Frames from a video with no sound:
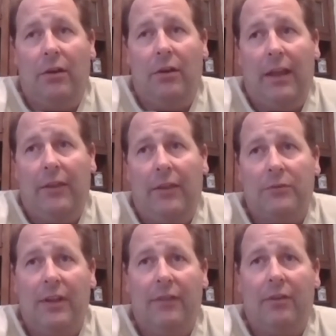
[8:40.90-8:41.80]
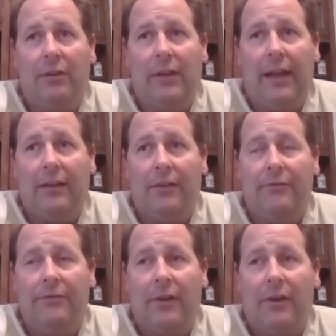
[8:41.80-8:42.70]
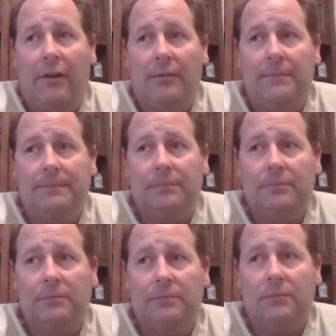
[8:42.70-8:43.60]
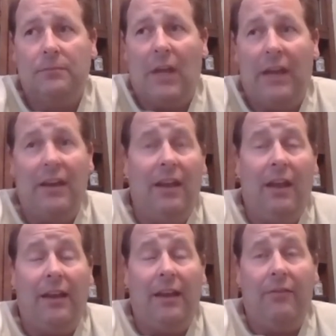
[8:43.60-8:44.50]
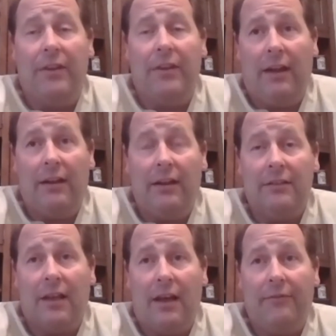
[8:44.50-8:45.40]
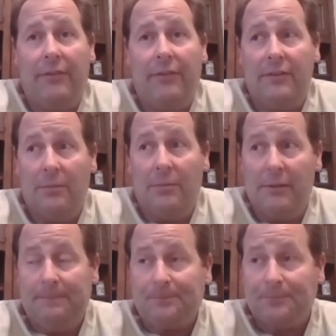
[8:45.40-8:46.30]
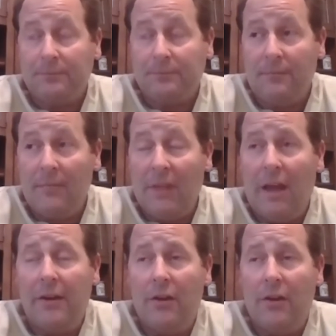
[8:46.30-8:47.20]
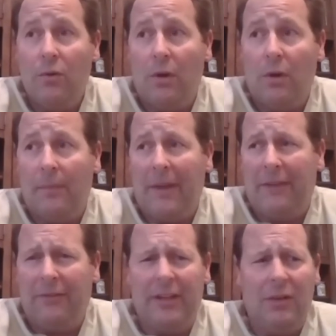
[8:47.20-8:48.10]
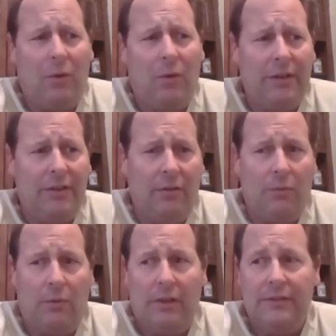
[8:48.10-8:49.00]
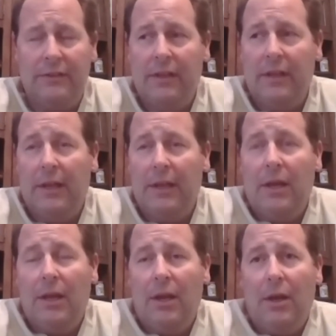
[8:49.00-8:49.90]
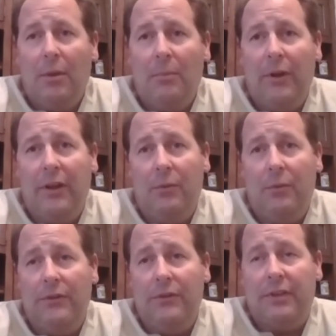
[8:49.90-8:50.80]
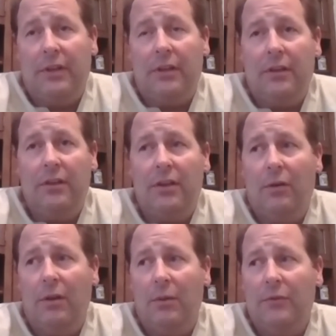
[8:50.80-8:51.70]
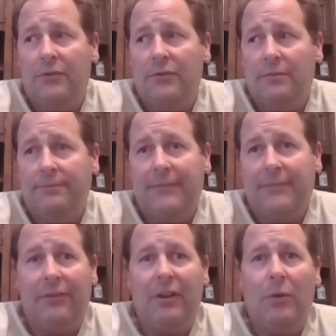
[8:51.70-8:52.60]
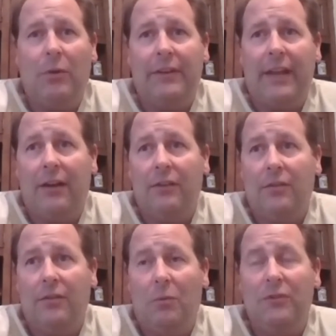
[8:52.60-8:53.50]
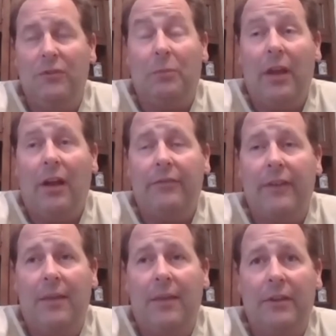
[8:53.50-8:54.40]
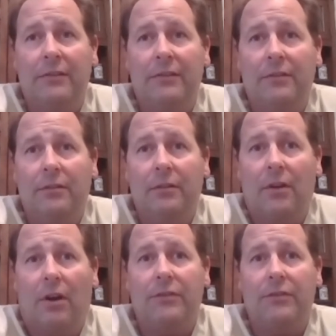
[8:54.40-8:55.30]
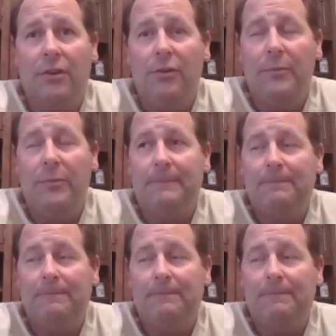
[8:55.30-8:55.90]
there was never a lack of I never doubted his confidence in me. I know I forget what year it was, but it was, I forget what it was a playoff game against Carson Newman.